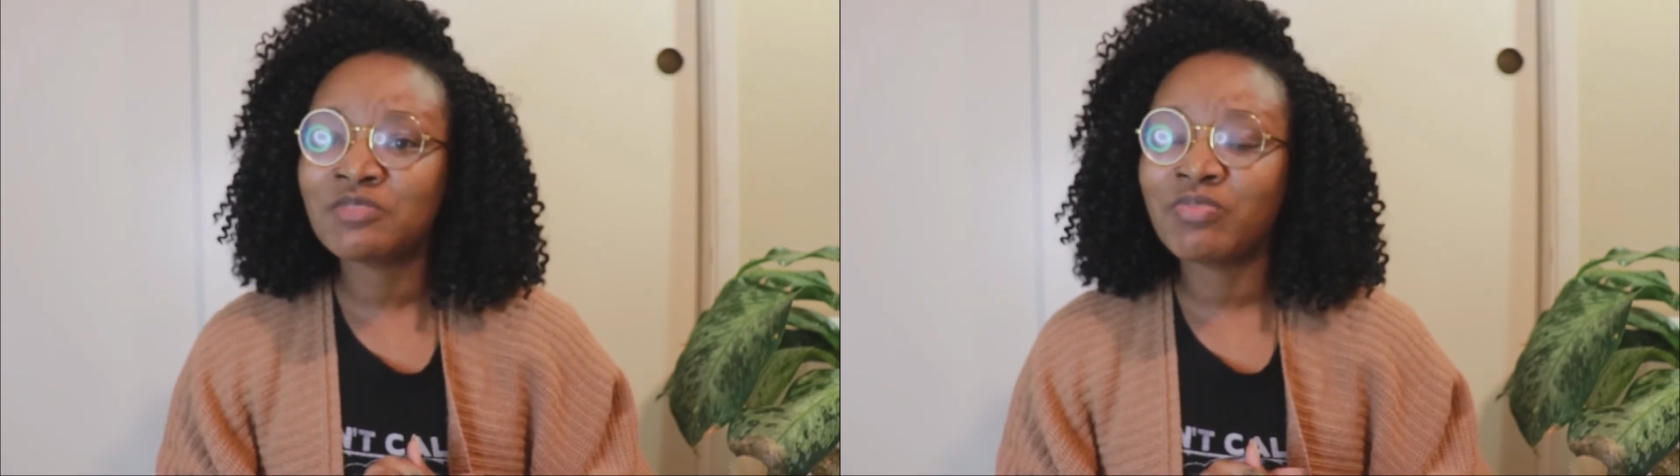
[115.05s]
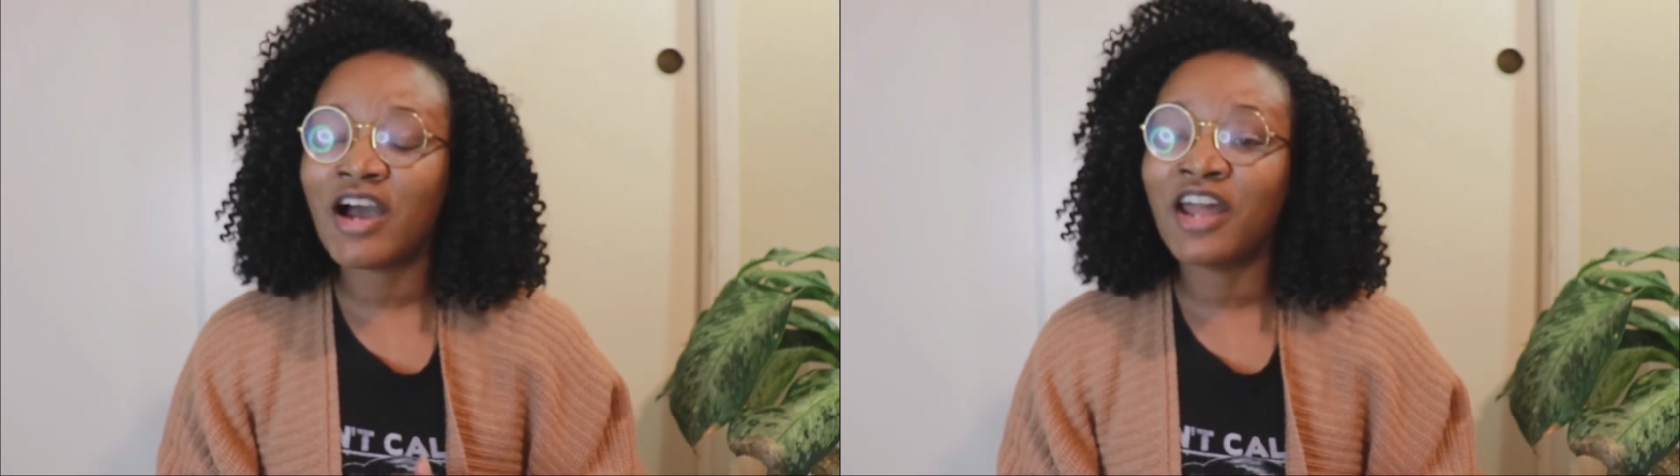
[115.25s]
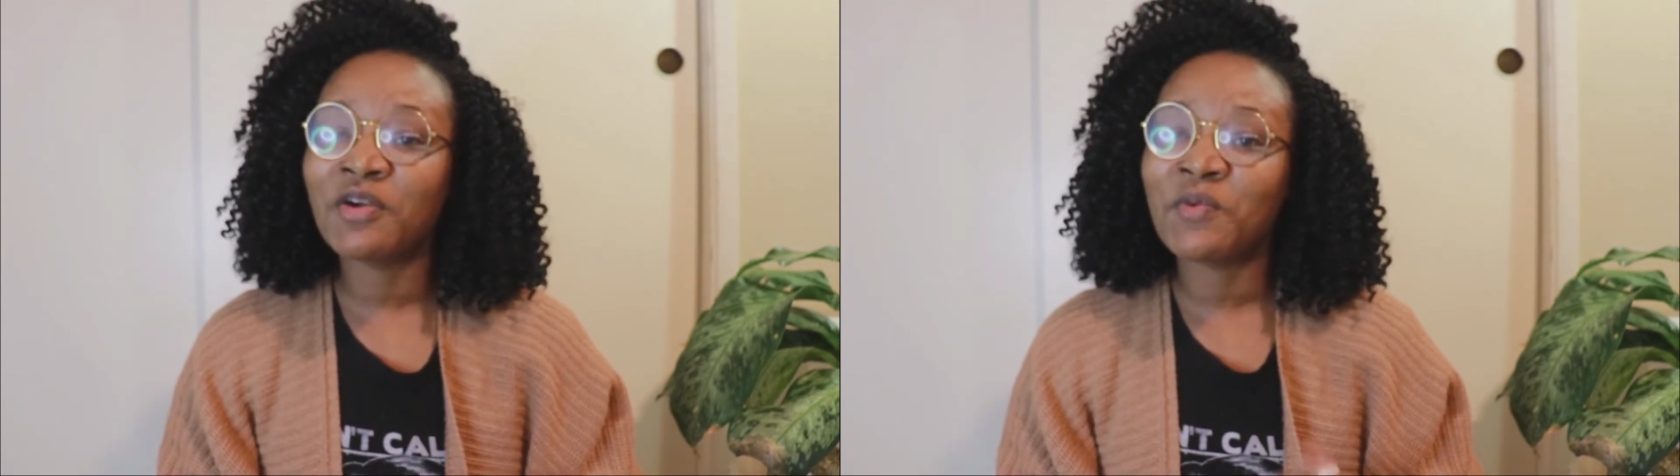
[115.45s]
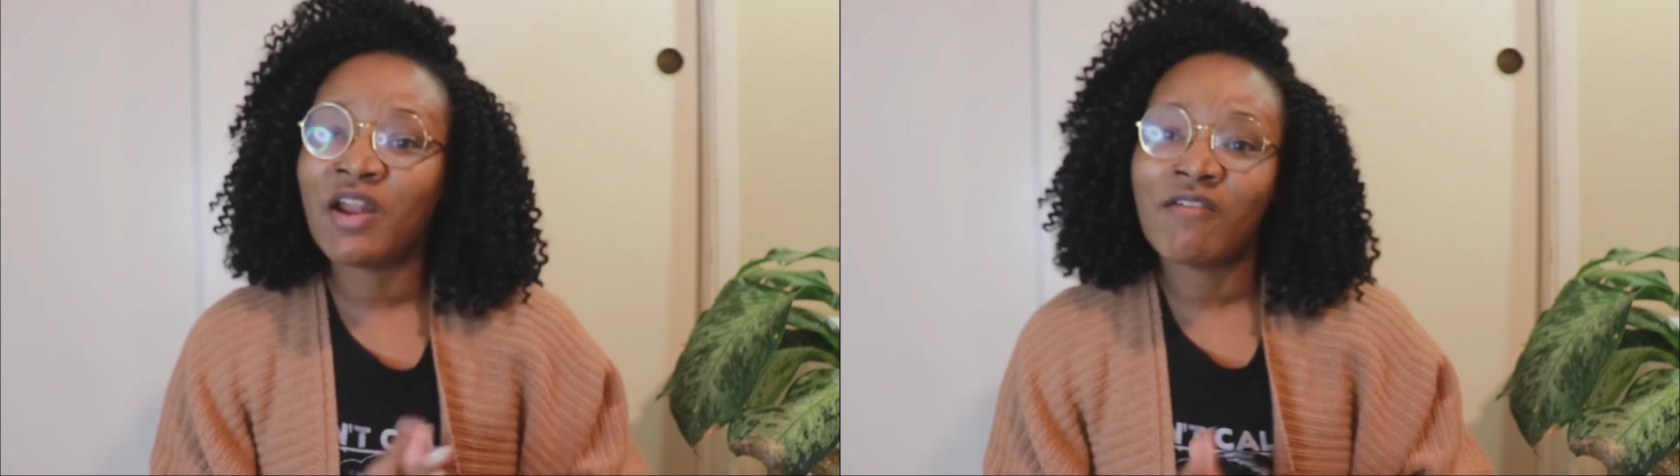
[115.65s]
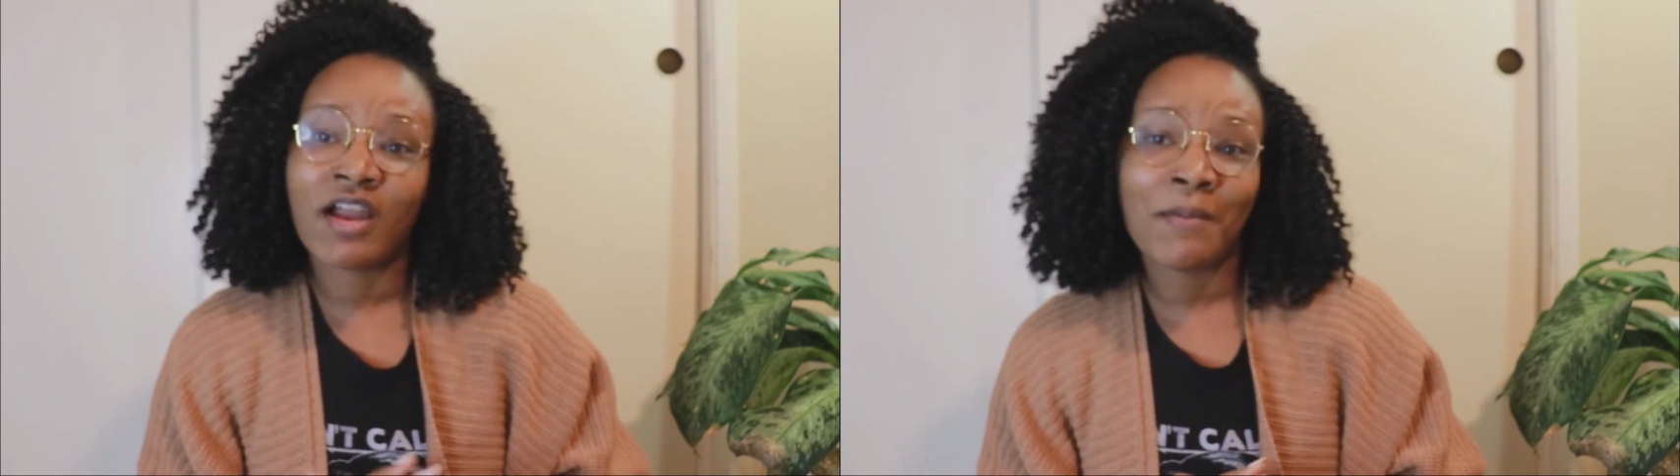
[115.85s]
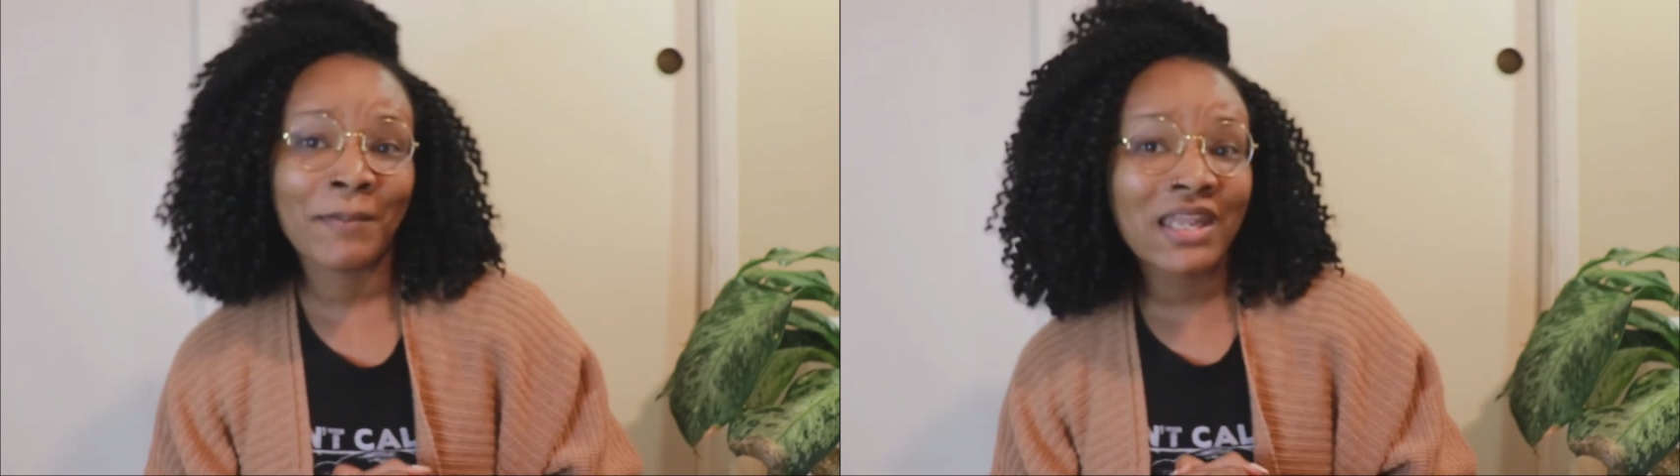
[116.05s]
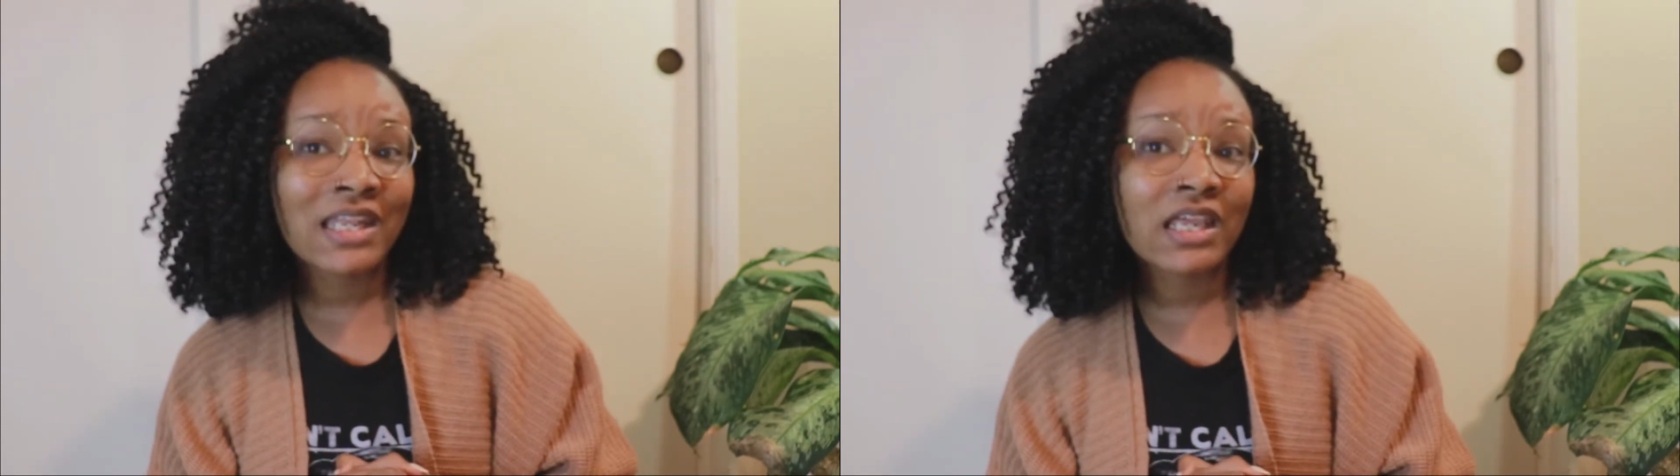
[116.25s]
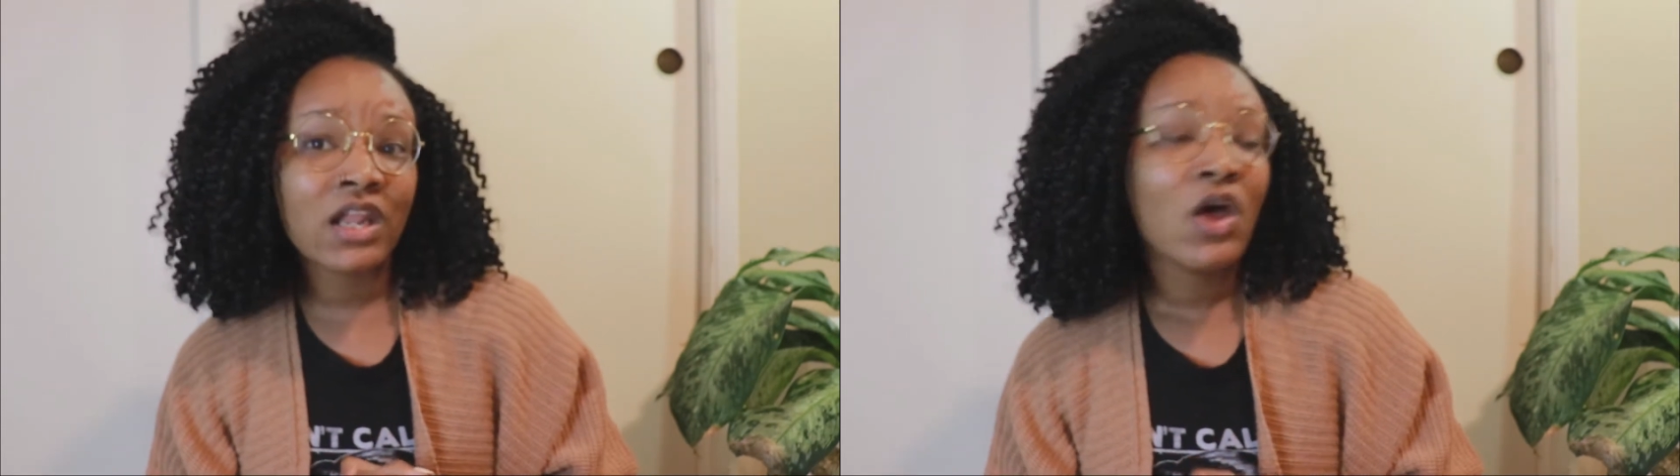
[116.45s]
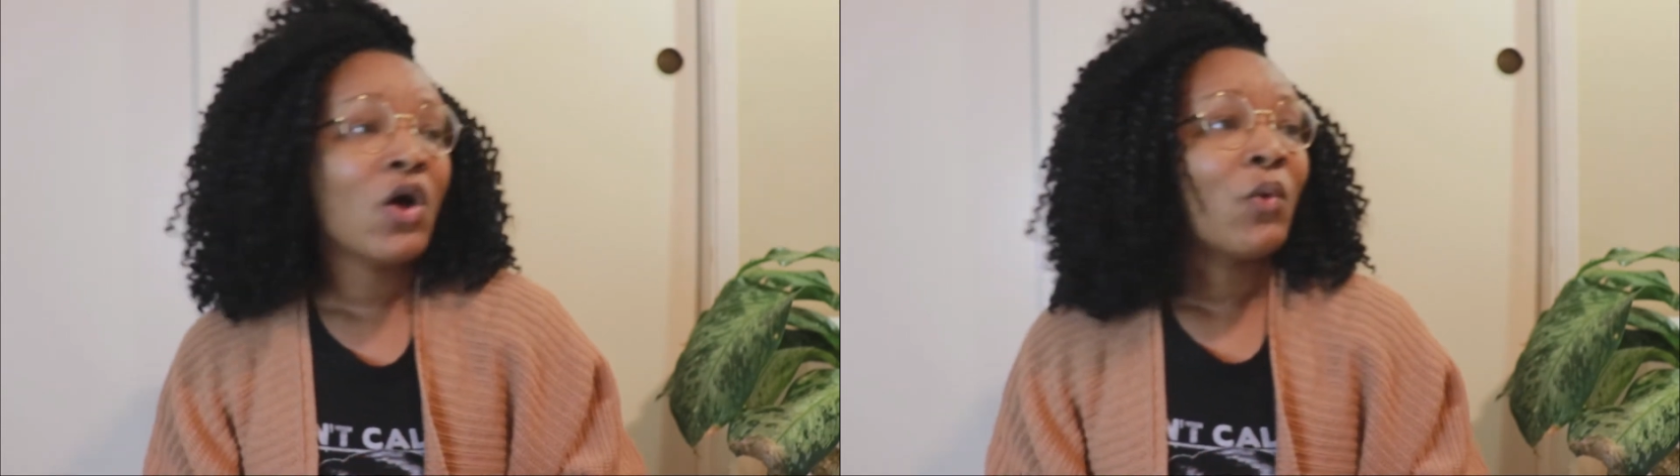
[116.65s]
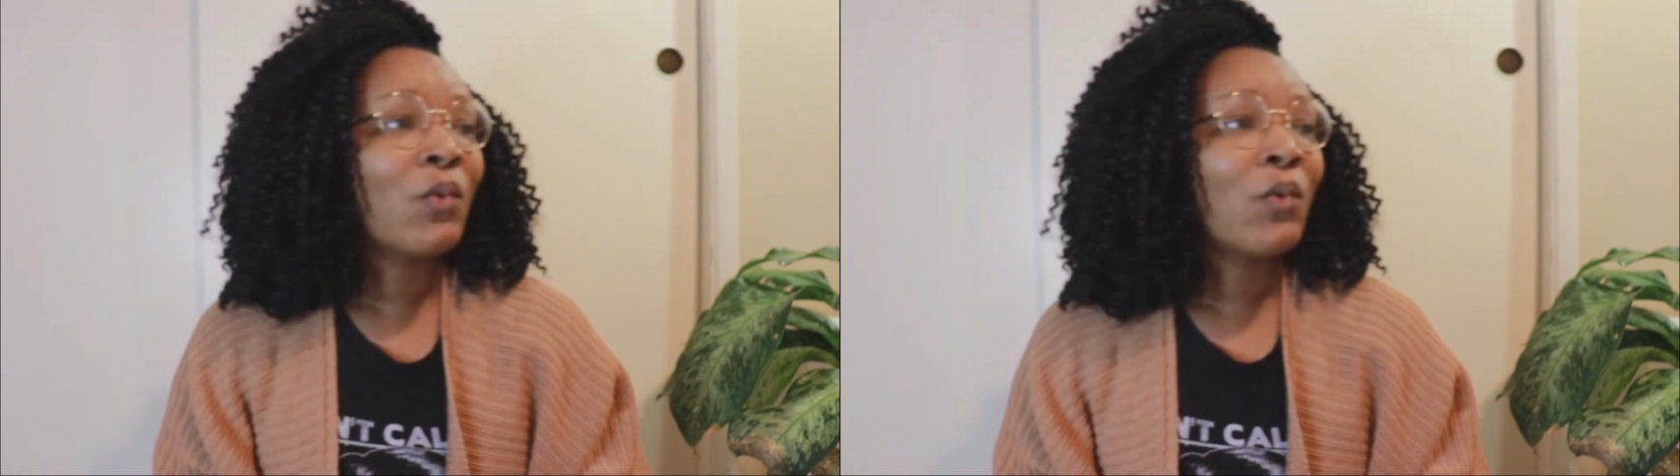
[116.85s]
this product, what I recommend it,